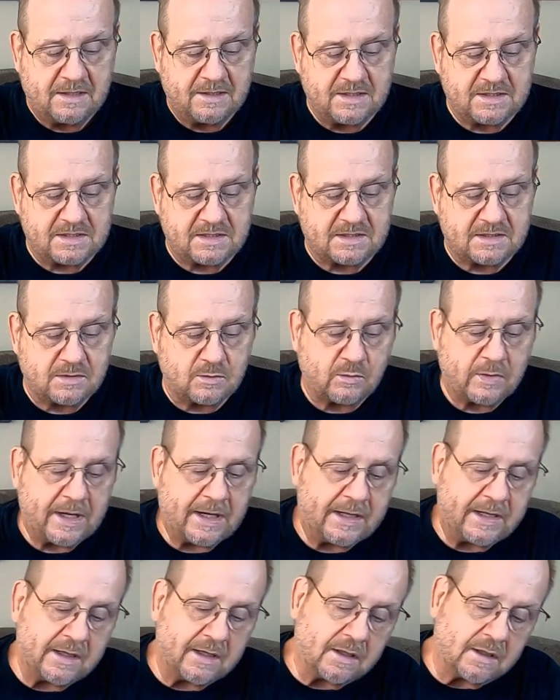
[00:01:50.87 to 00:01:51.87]
This
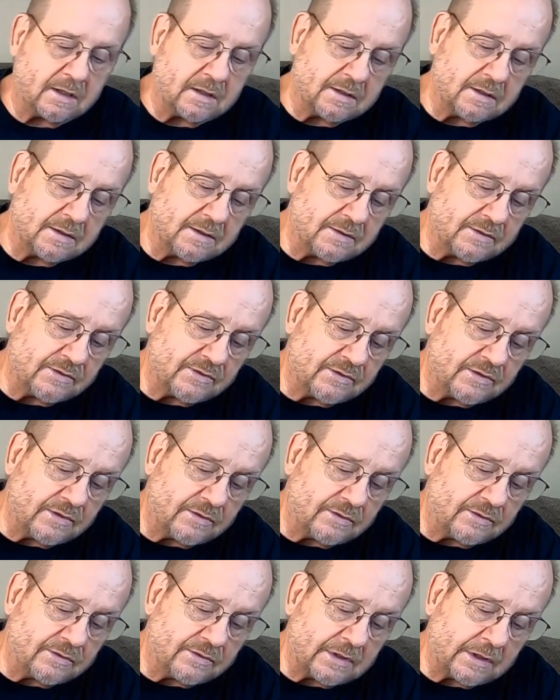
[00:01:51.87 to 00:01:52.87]
right here,
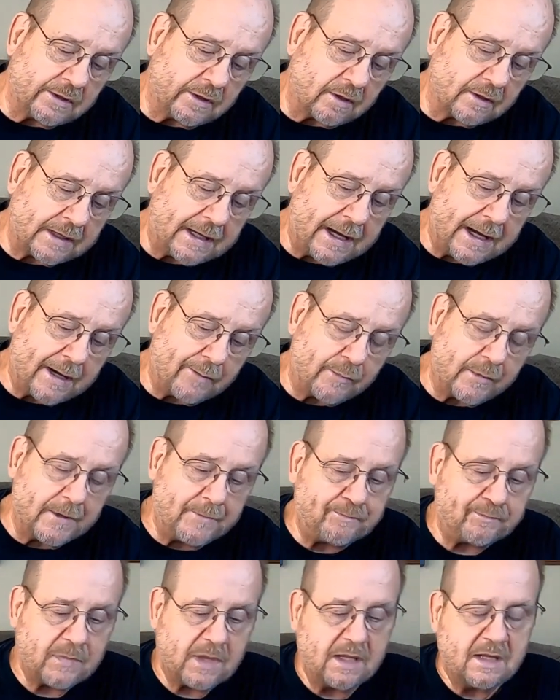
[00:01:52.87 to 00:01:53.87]
little
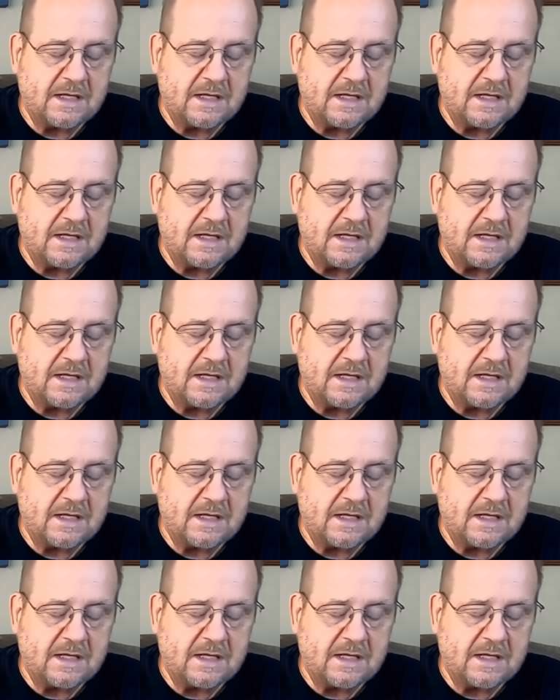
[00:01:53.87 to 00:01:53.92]
camera,